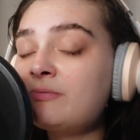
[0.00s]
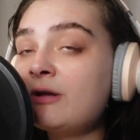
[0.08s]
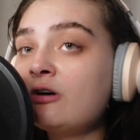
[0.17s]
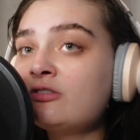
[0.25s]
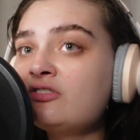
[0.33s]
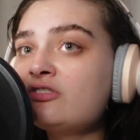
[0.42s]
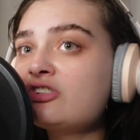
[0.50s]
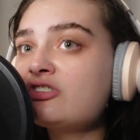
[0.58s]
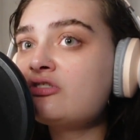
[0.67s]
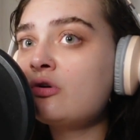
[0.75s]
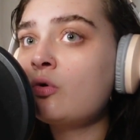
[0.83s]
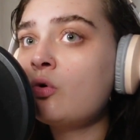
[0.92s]
but also
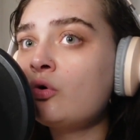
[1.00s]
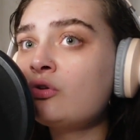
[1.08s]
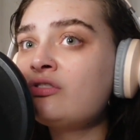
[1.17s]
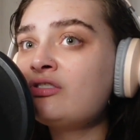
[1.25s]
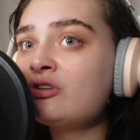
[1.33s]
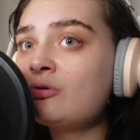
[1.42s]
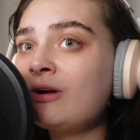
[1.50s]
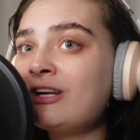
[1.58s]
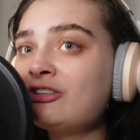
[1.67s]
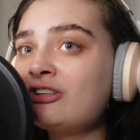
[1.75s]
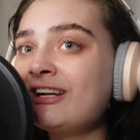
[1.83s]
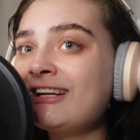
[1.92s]
just the whole
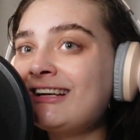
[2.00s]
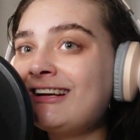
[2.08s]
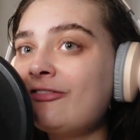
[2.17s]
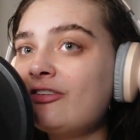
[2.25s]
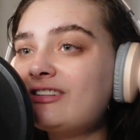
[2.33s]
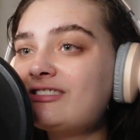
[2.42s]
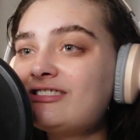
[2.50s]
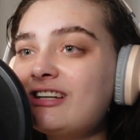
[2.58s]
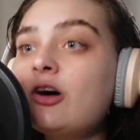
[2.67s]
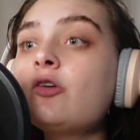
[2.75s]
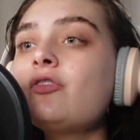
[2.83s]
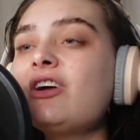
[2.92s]
situation in and of
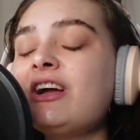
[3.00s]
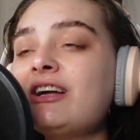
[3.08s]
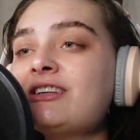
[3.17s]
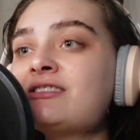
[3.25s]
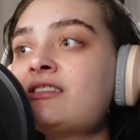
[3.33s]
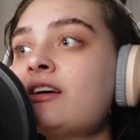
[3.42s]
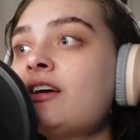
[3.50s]
itself is